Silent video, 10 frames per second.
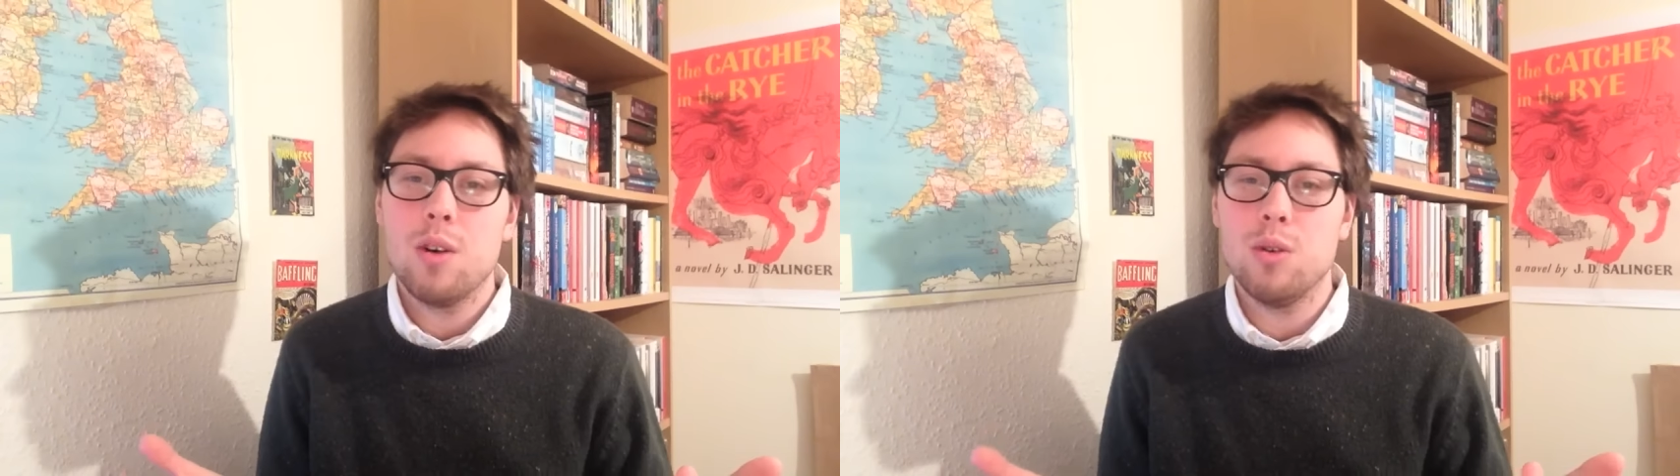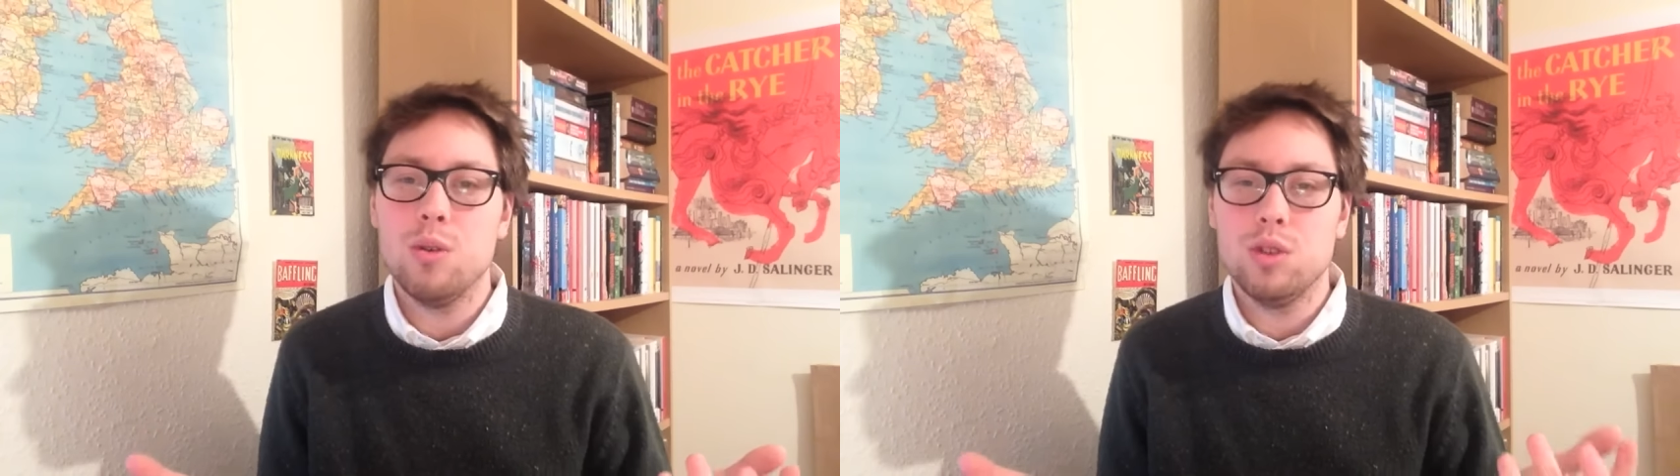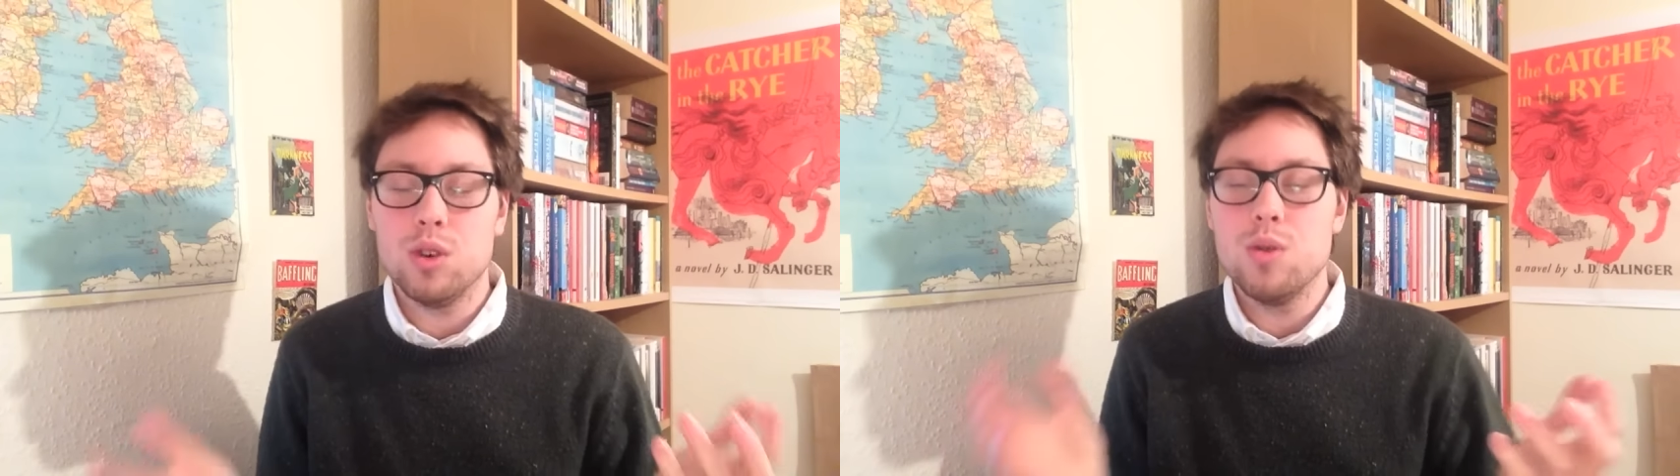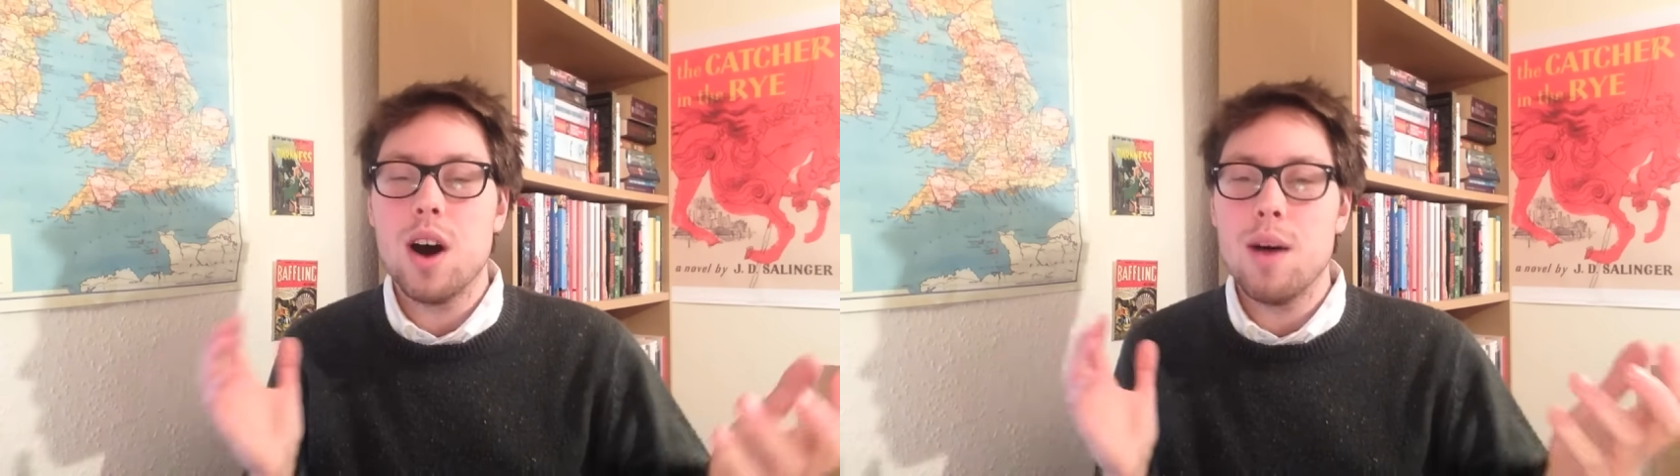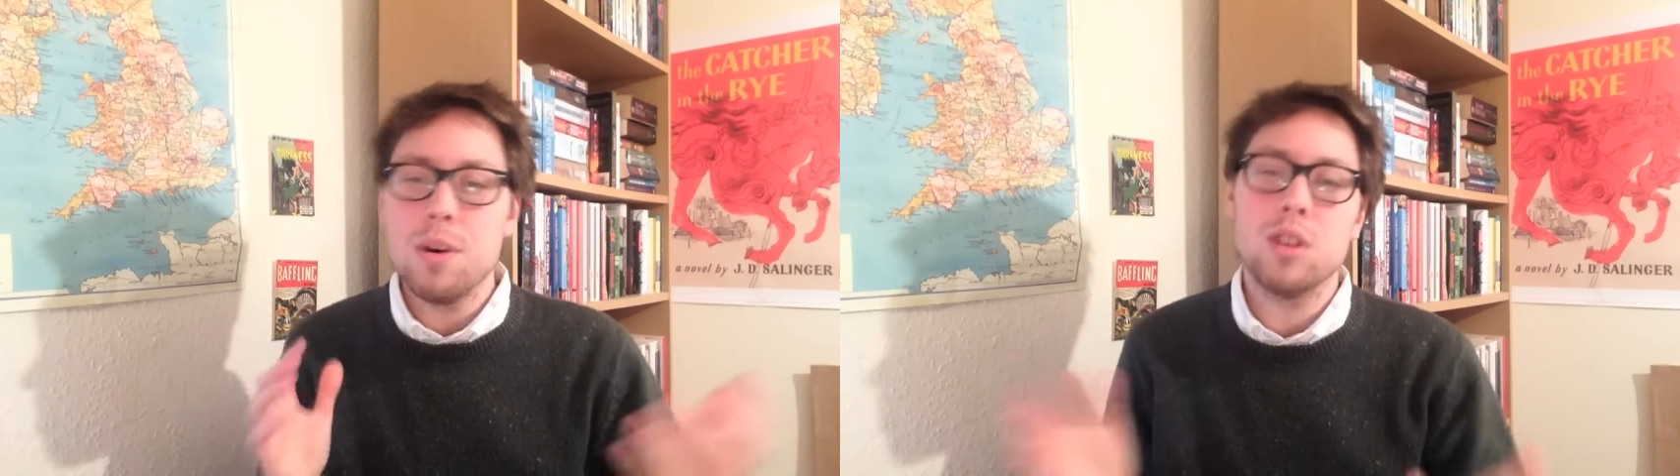who do
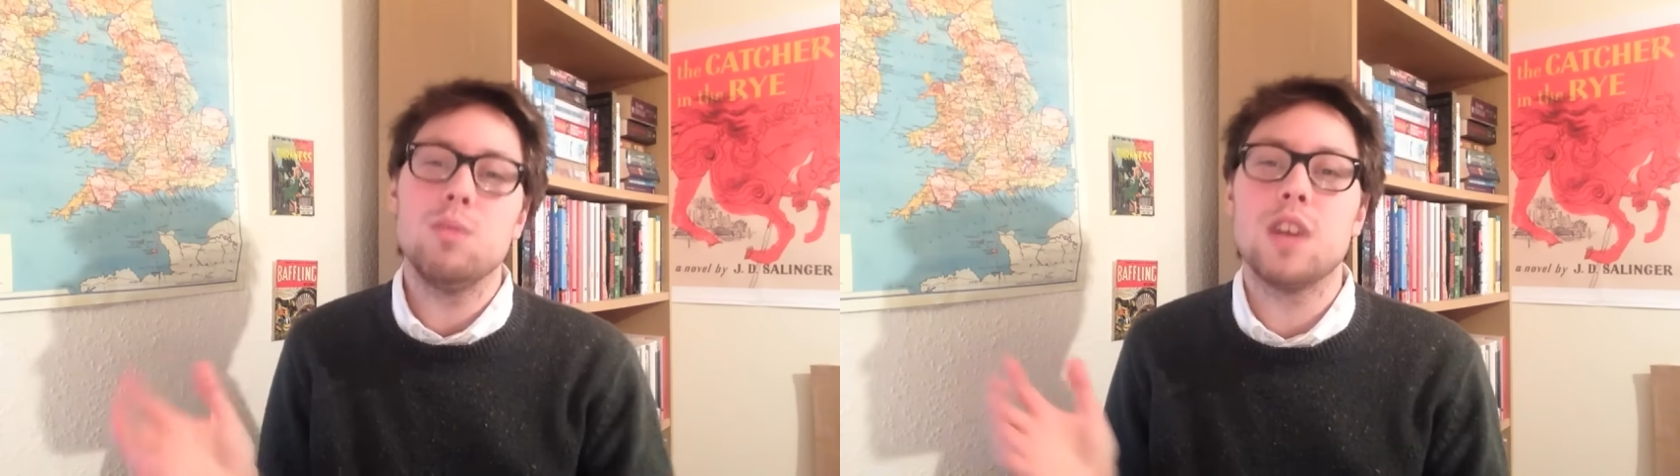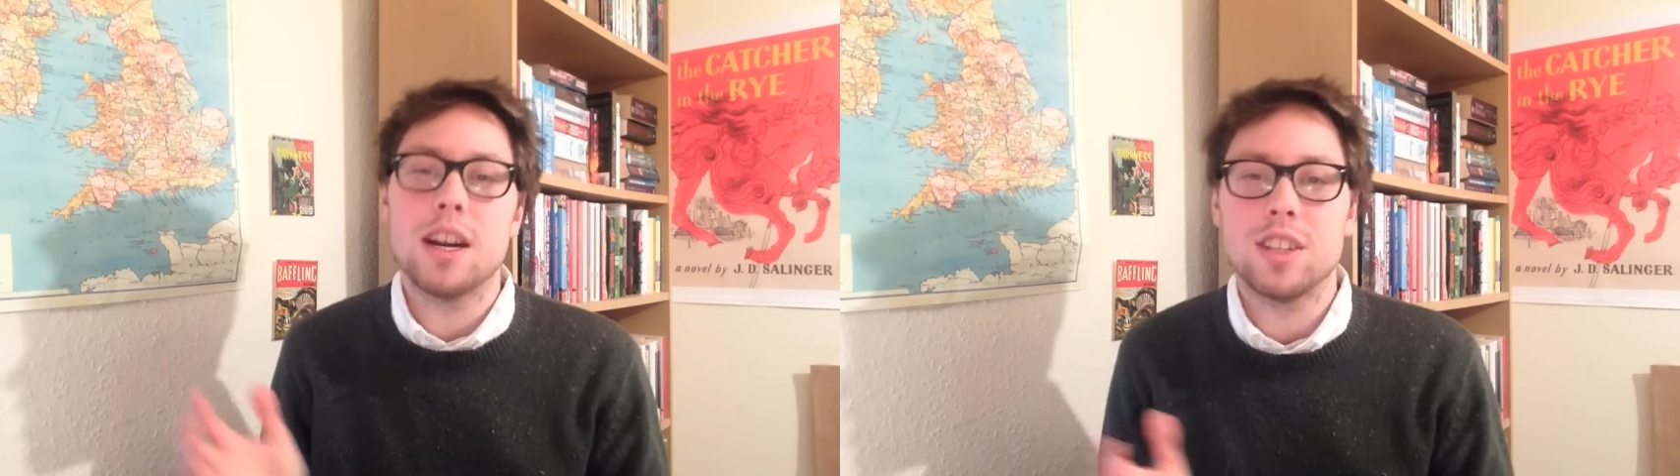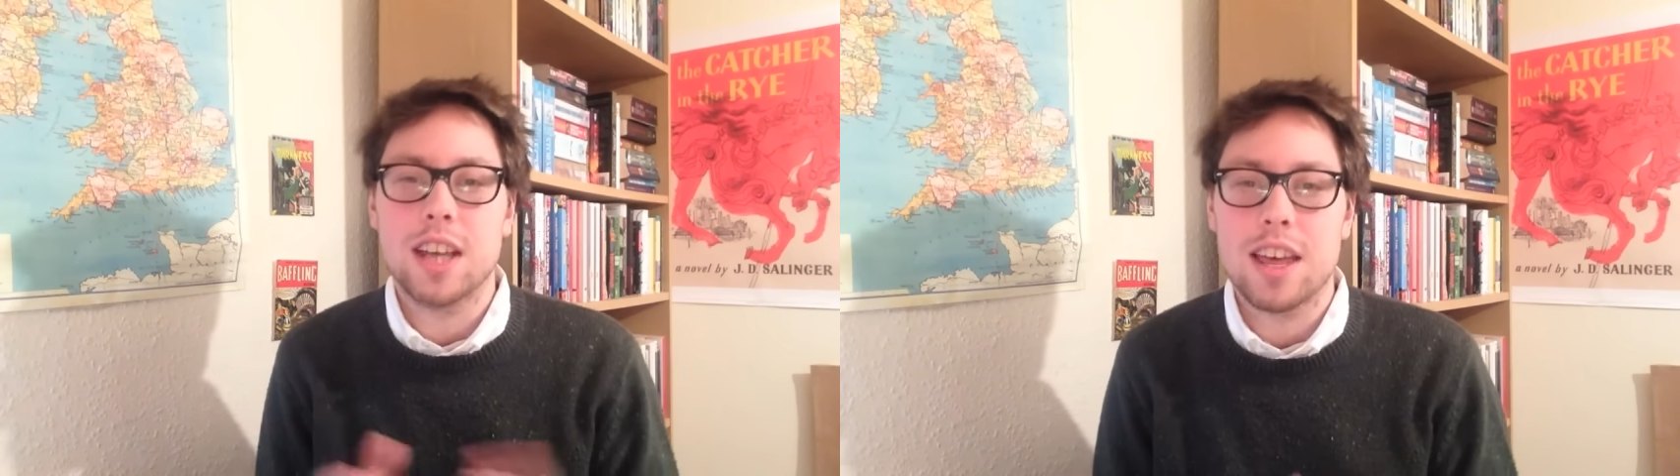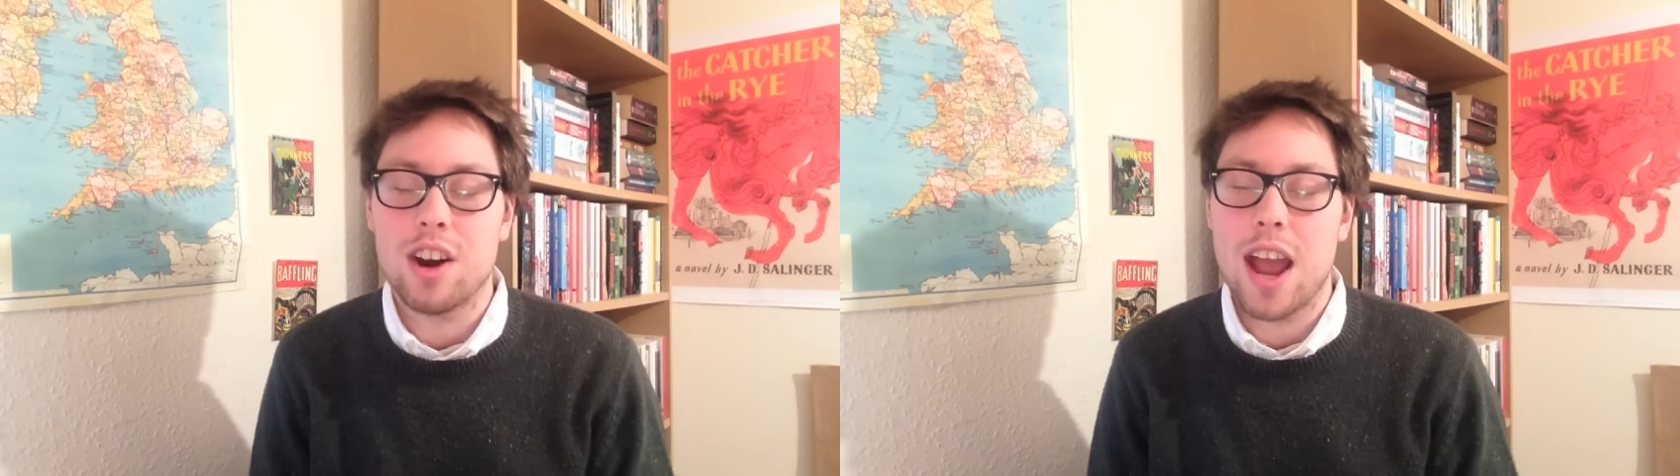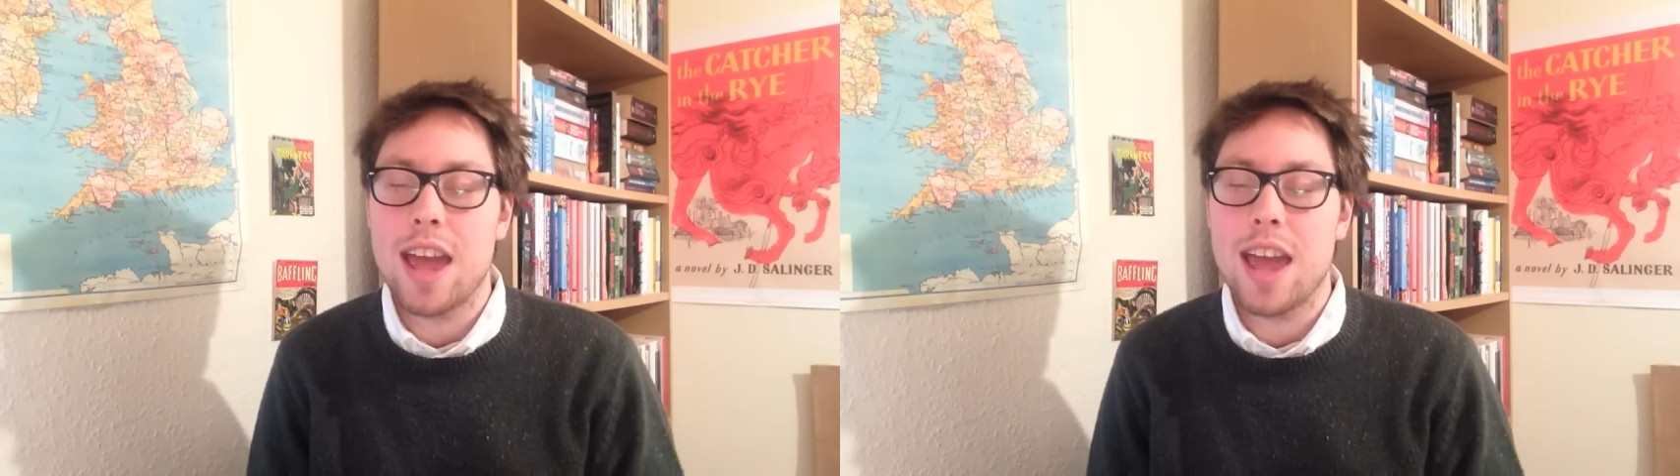a BookTube channel together.